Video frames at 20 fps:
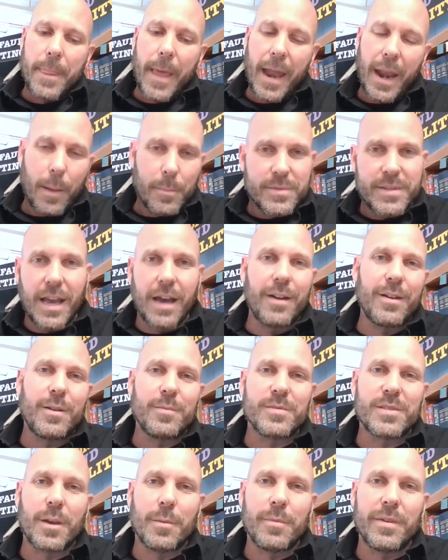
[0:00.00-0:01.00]
and I'm telling
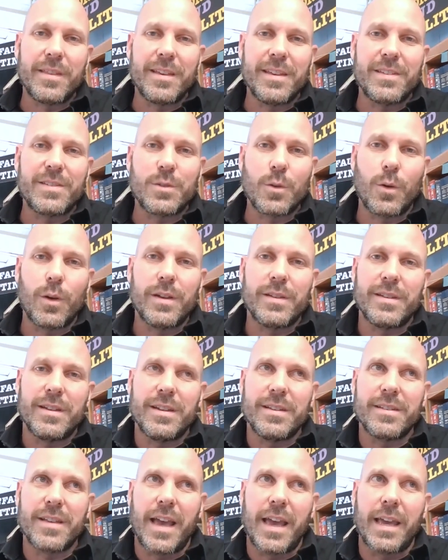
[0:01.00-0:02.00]
him some of these stories, and
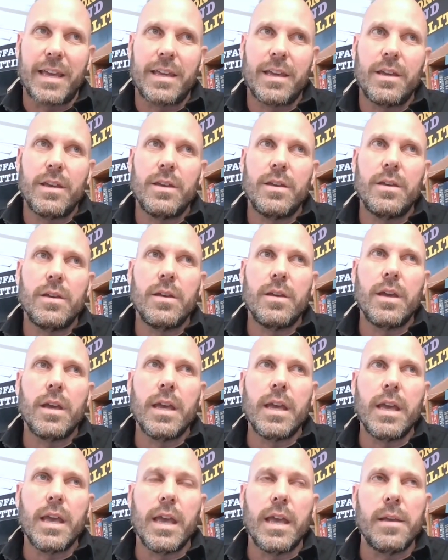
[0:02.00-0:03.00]
he's like,
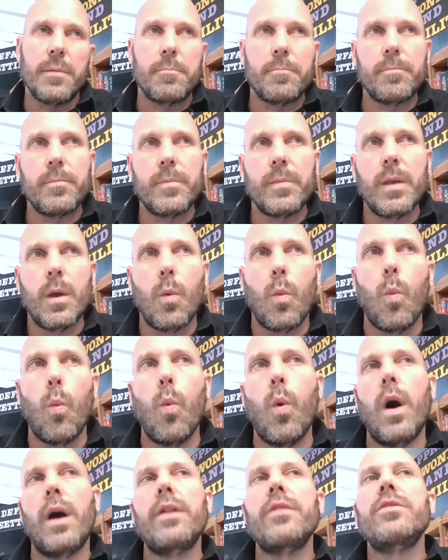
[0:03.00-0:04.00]

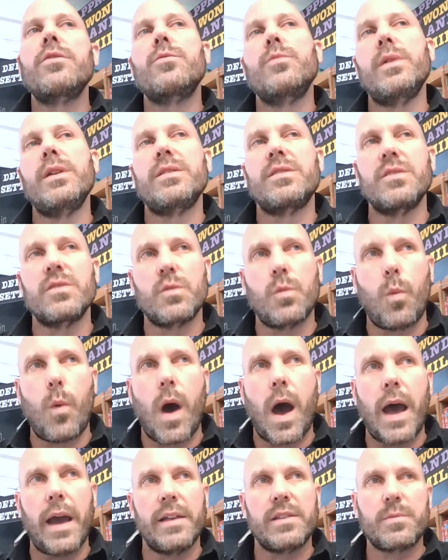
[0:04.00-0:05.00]
one of the reasons
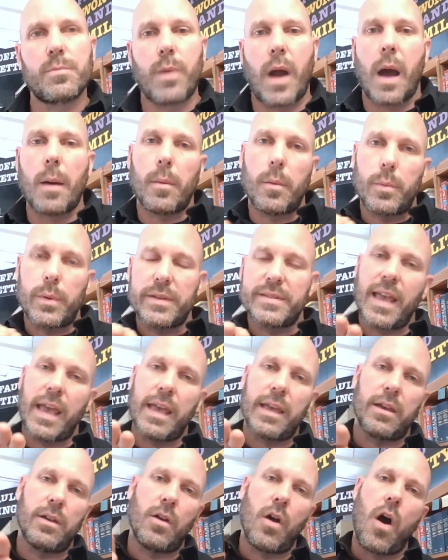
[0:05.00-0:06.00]
why it's probably
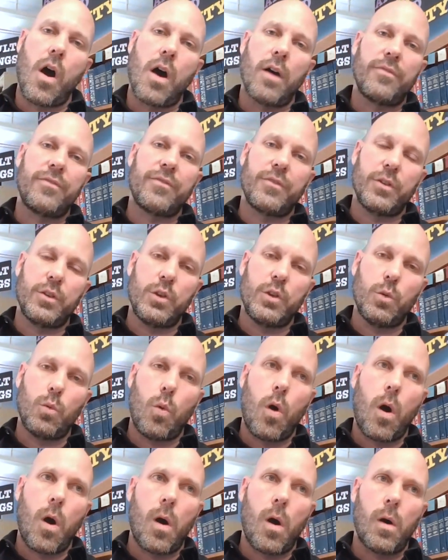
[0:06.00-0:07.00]
taken off for you
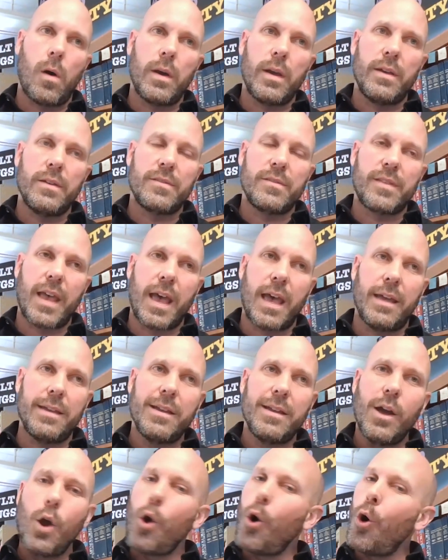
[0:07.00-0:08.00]
all is that
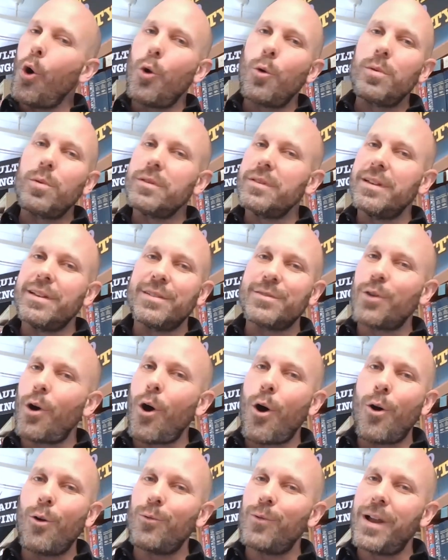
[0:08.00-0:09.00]
Oberlin is
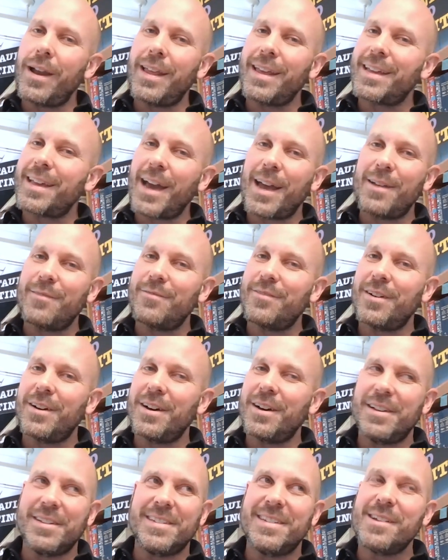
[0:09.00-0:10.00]
already kind of a
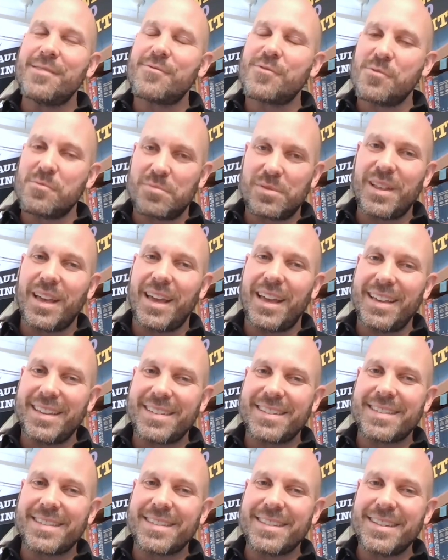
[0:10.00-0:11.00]
different
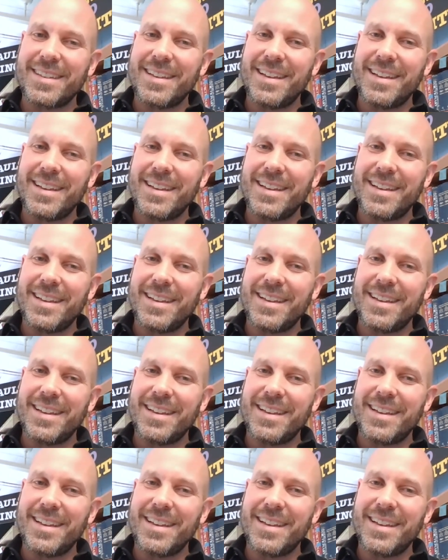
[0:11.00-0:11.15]
place.